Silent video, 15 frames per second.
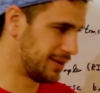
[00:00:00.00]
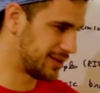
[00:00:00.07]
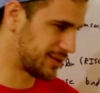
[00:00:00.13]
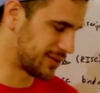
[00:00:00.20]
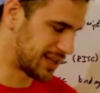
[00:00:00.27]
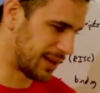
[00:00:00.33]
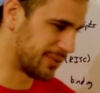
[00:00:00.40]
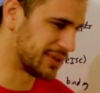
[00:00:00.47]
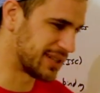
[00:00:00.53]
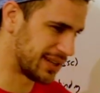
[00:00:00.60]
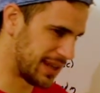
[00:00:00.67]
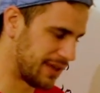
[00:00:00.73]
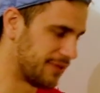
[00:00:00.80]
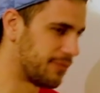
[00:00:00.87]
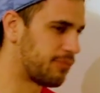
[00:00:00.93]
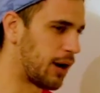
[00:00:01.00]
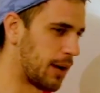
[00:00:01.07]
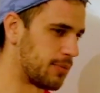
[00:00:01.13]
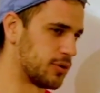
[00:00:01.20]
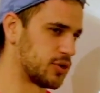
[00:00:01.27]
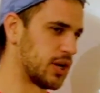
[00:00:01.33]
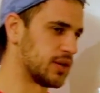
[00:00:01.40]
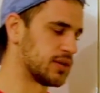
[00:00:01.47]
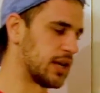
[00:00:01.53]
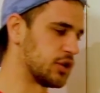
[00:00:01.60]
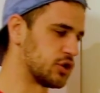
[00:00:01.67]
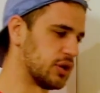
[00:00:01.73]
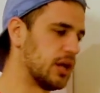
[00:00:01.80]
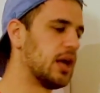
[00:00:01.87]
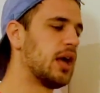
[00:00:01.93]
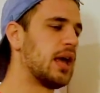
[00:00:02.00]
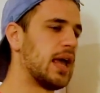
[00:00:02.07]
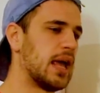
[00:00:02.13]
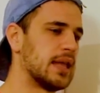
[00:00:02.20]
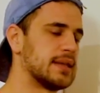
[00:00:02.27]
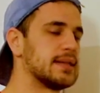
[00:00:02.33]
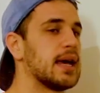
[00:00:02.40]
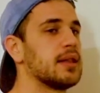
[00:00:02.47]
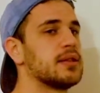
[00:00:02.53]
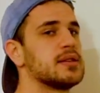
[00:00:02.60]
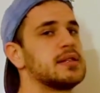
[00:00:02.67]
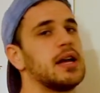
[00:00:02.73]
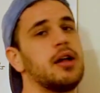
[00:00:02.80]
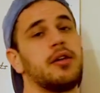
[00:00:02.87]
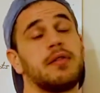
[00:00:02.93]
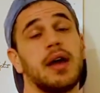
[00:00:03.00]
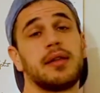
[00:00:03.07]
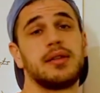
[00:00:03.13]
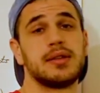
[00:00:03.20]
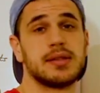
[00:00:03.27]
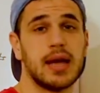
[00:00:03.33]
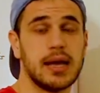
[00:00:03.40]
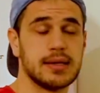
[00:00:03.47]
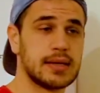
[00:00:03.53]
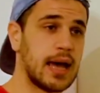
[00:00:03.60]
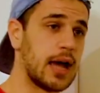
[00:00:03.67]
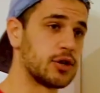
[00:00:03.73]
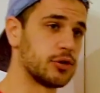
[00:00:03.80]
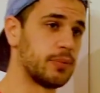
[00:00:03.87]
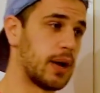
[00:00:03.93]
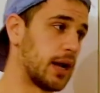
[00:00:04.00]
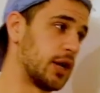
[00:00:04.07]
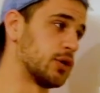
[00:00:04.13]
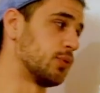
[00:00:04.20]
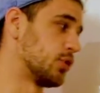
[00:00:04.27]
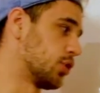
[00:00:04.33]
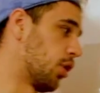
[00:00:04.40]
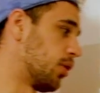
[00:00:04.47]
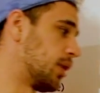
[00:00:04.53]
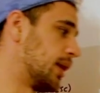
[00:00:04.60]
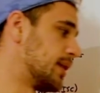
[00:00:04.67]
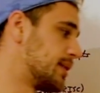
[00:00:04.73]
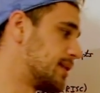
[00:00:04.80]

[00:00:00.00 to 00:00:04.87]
so it's able to give proper translation inside the cell. You've got these guys, Cadre bodies, which are the